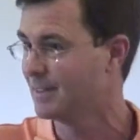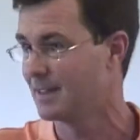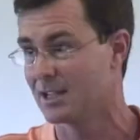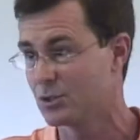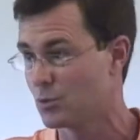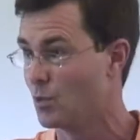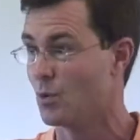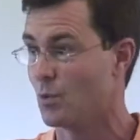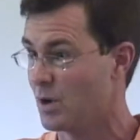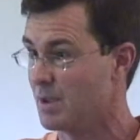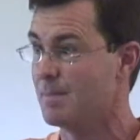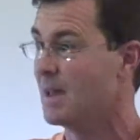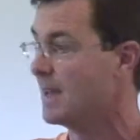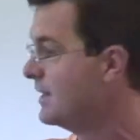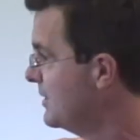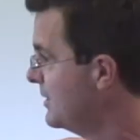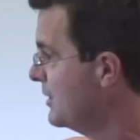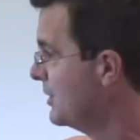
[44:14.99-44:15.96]
That's what we
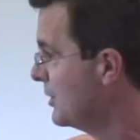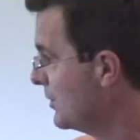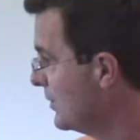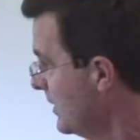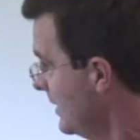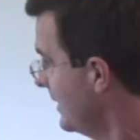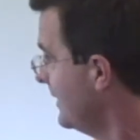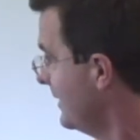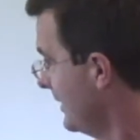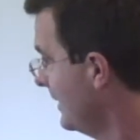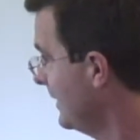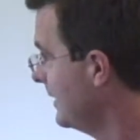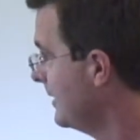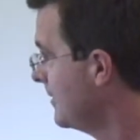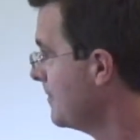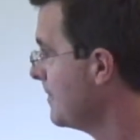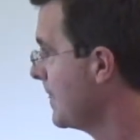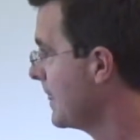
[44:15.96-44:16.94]
men do.
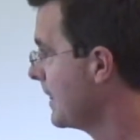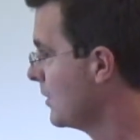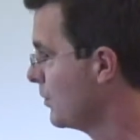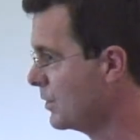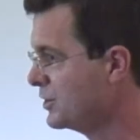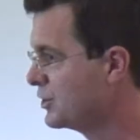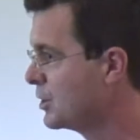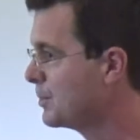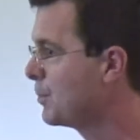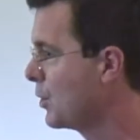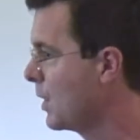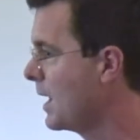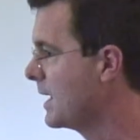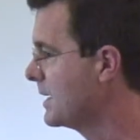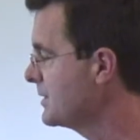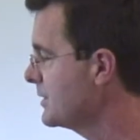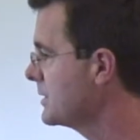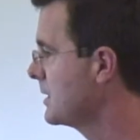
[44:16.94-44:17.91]
We
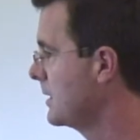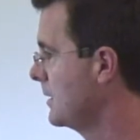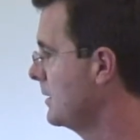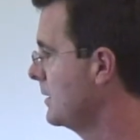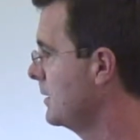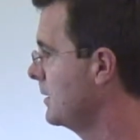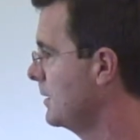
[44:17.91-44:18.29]
suppress,